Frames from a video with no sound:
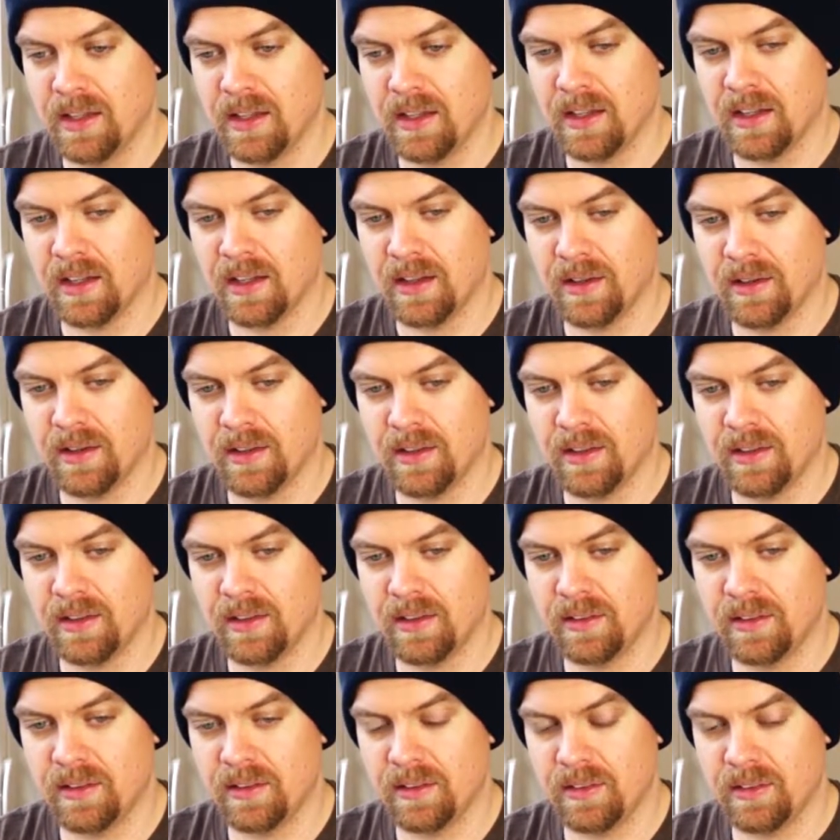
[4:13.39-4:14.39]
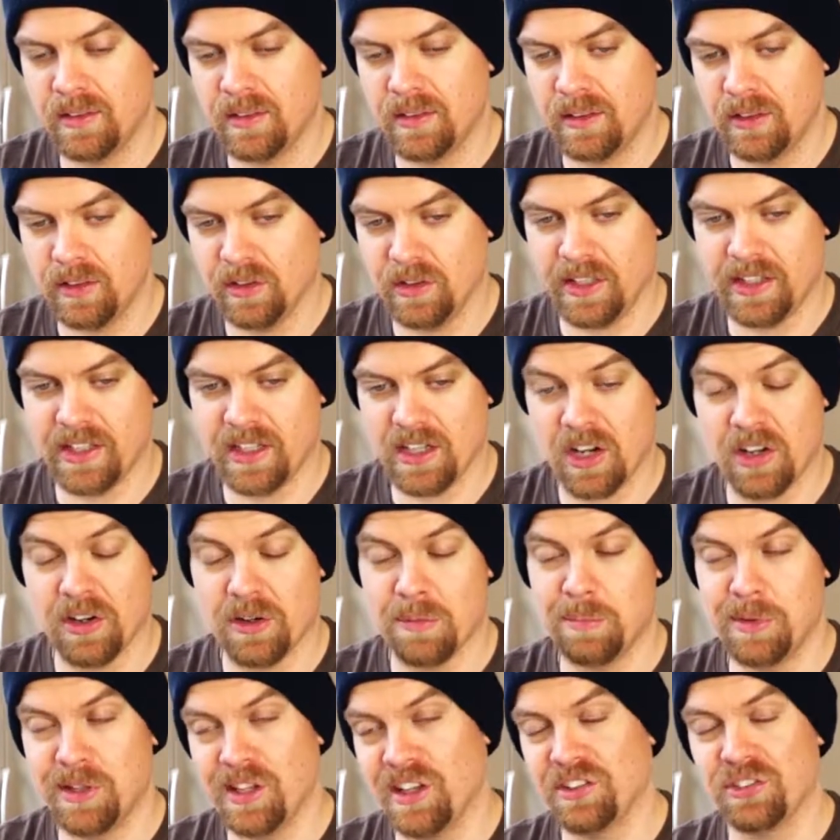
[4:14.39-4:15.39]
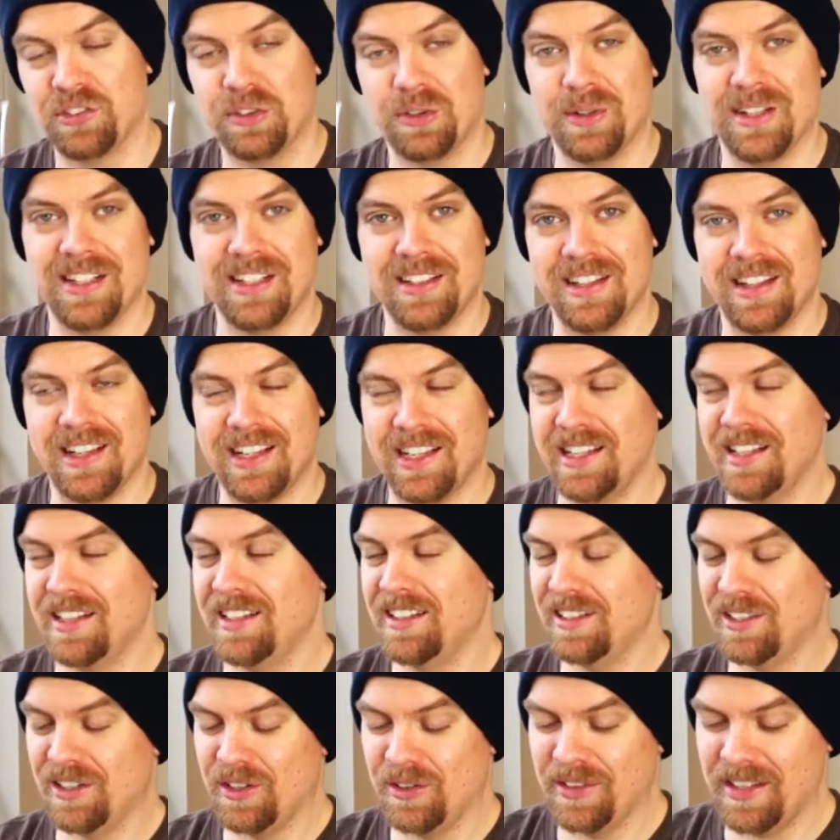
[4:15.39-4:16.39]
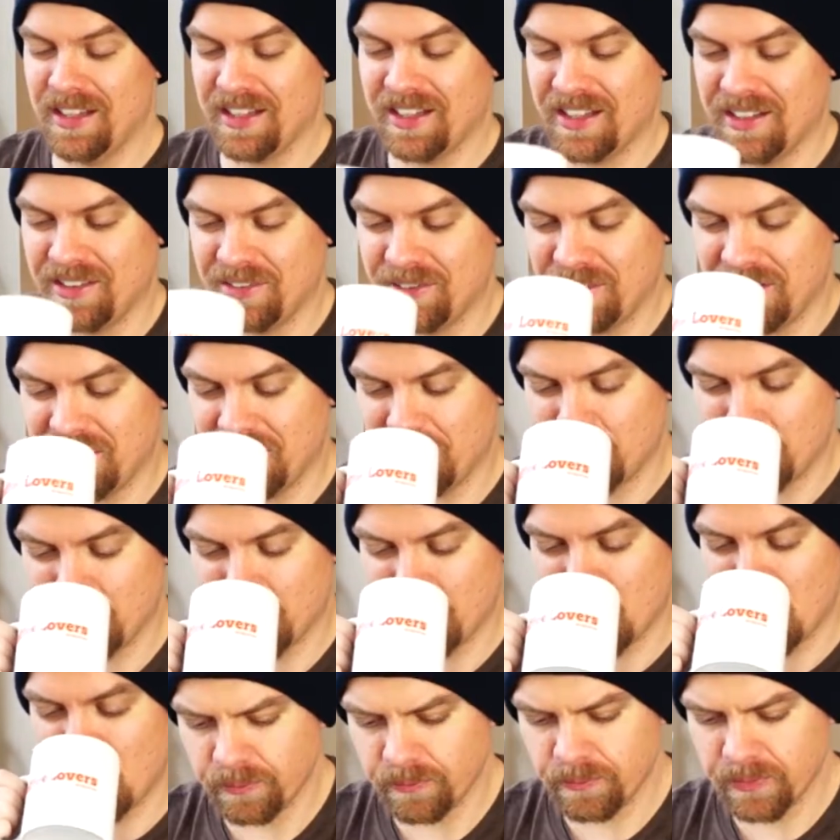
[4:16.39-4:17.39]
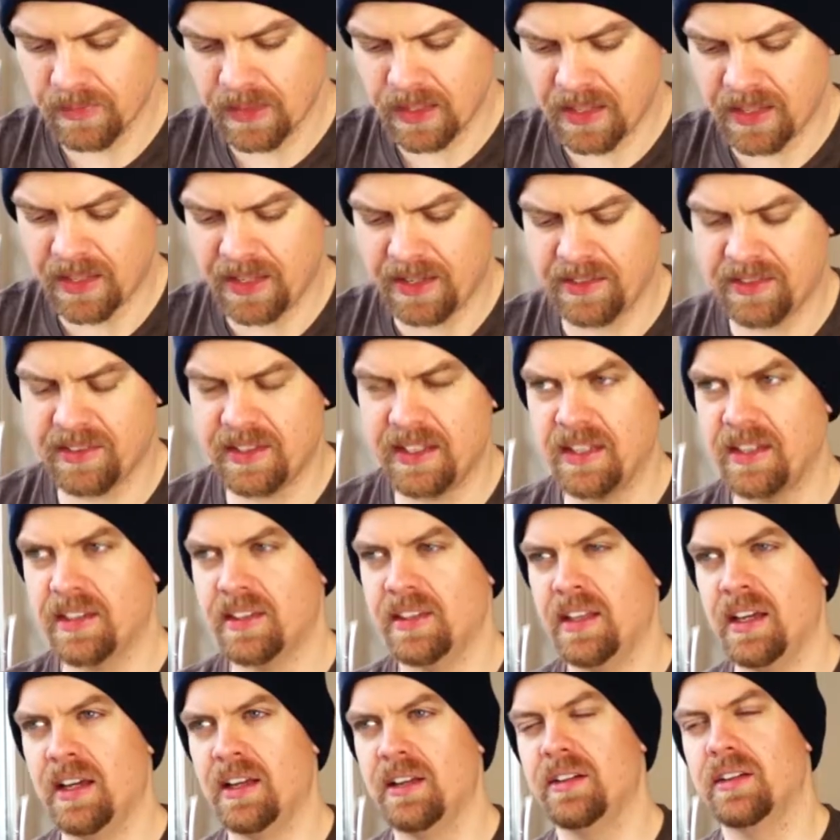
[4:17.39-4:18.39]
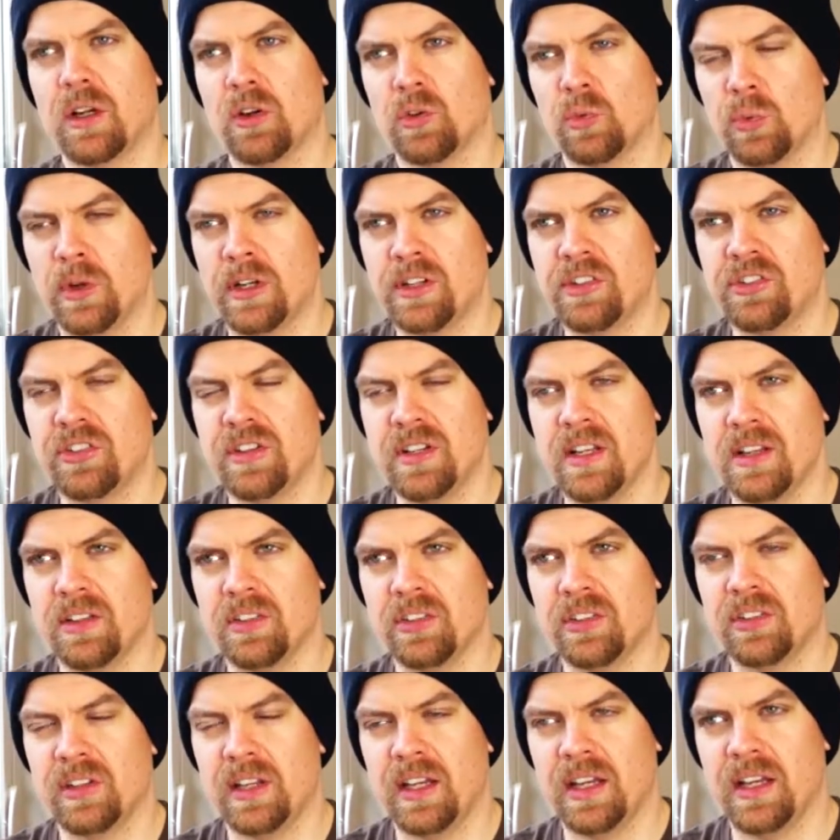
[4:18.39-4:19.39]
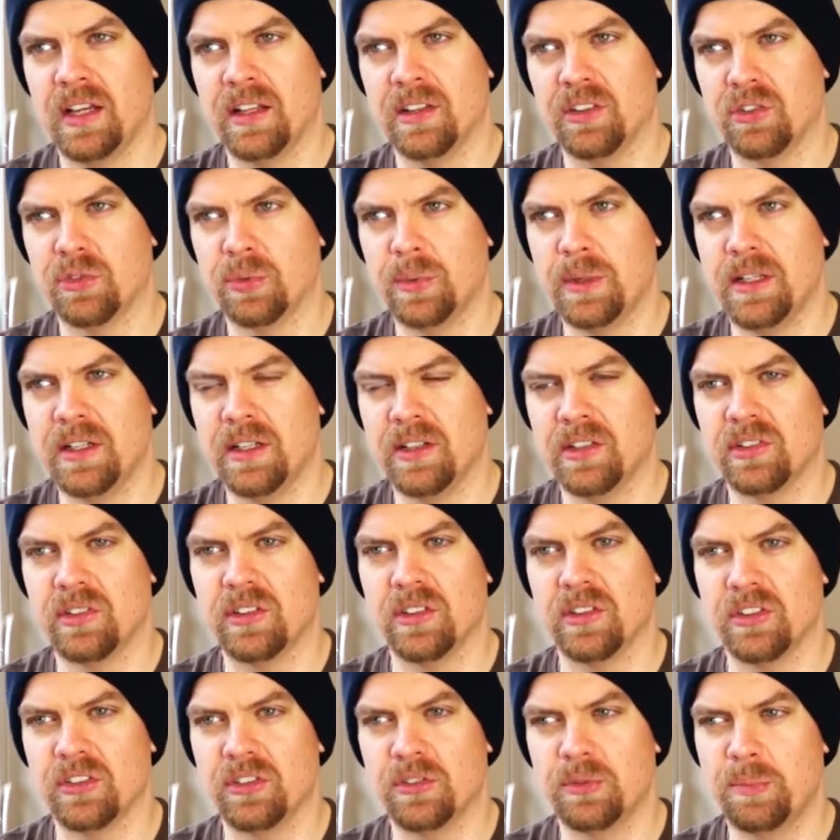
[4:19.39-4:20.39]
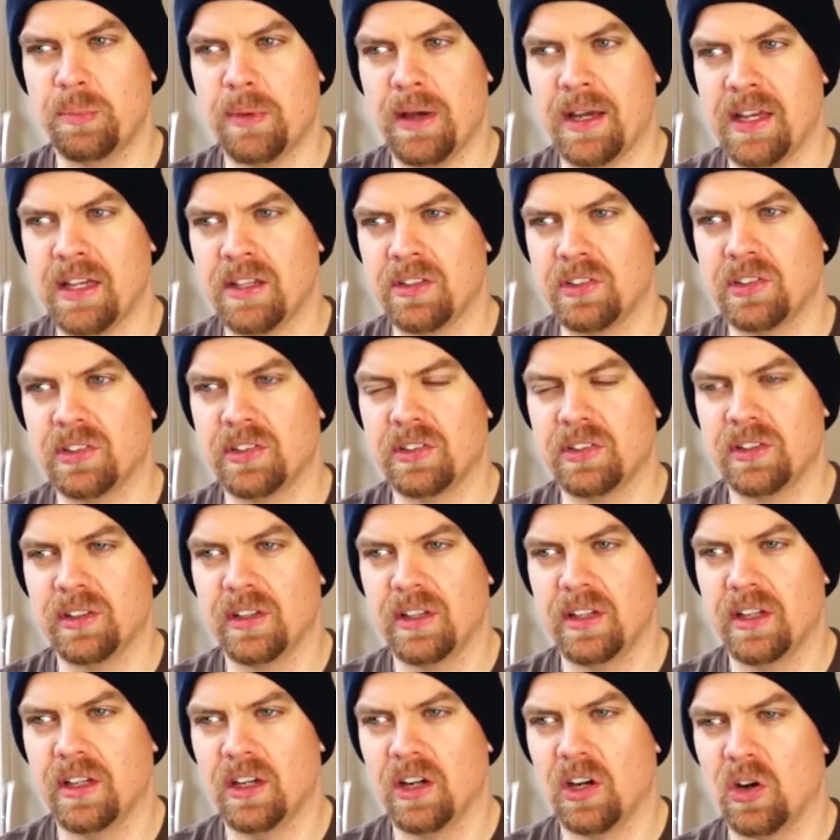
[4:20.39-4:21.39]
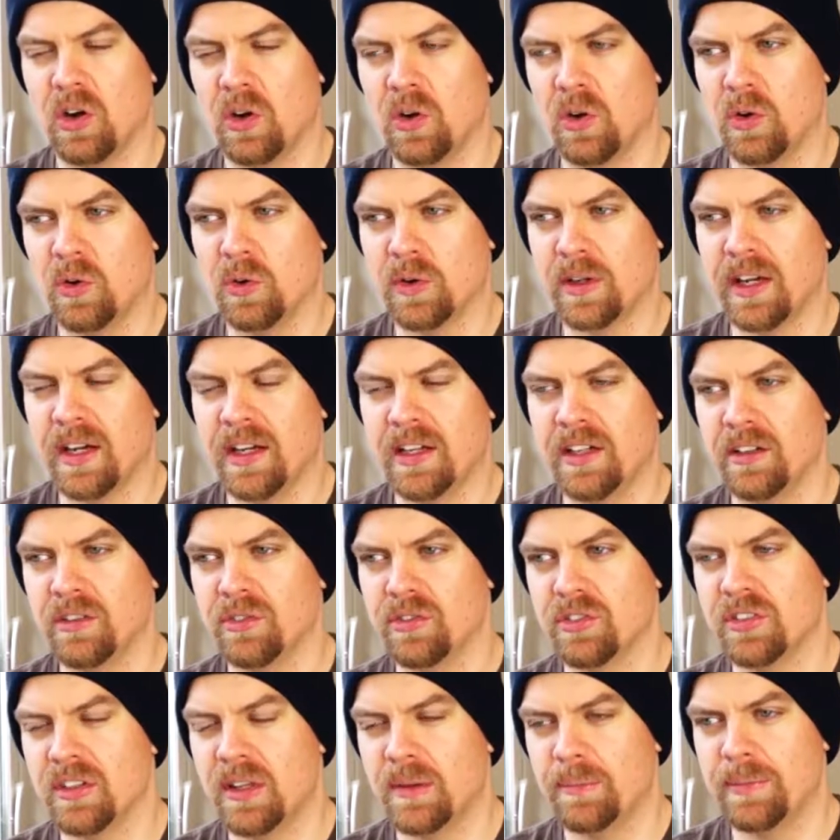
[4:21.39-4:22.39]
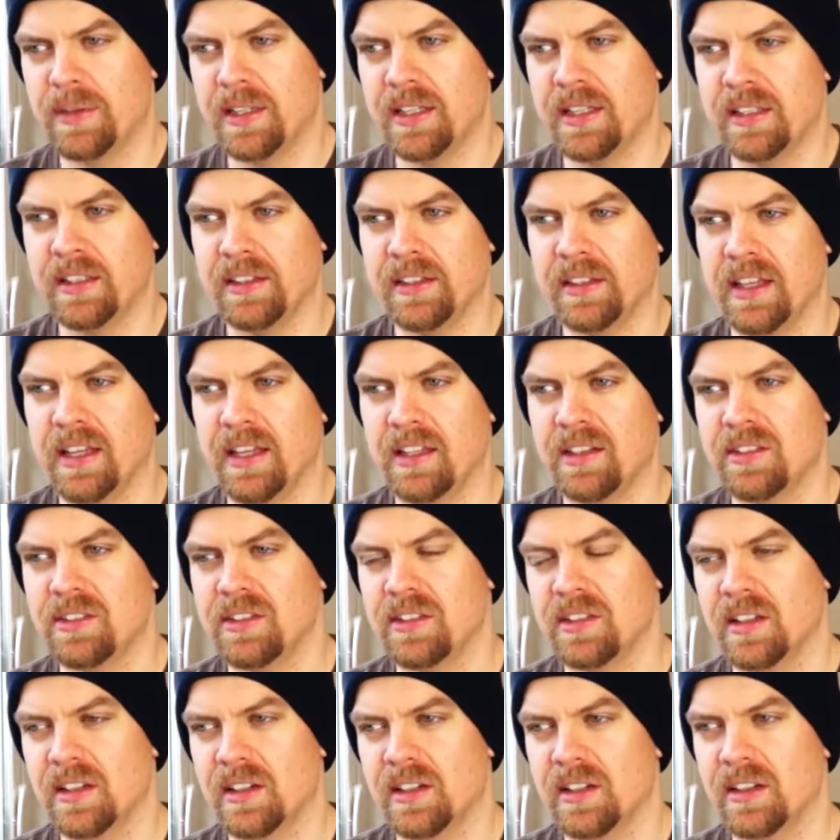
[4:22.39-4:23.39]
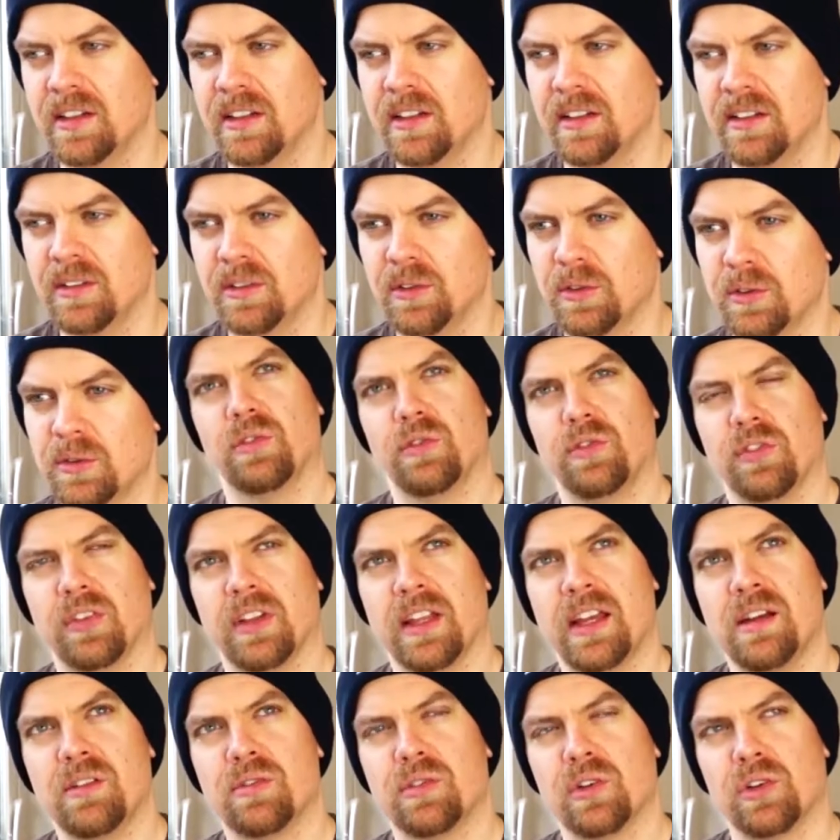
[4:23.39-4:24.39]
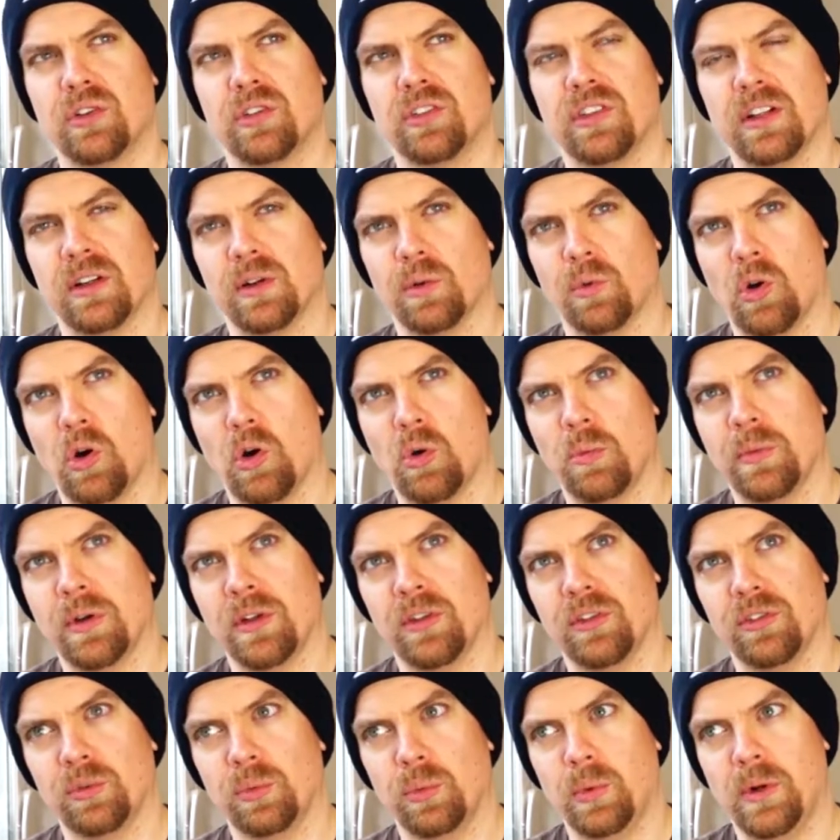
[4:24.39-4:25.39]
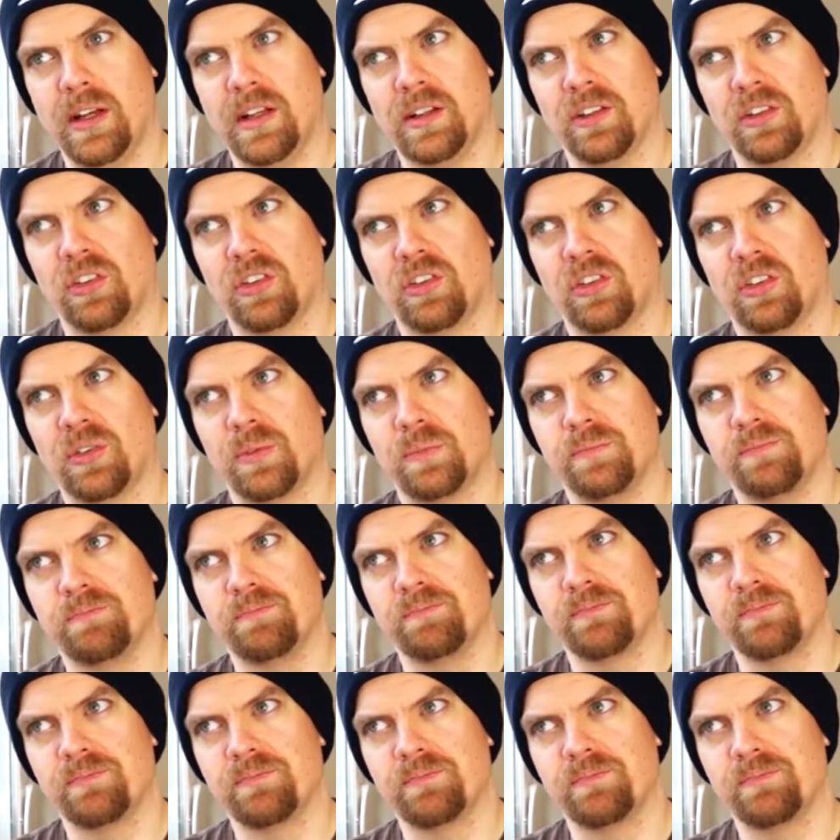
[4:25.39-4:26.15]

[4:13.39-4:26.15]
like on a blustery day, you know, that kind of thing. And I think that richness and sweetness and spice are all kind of something that flavors and aromas which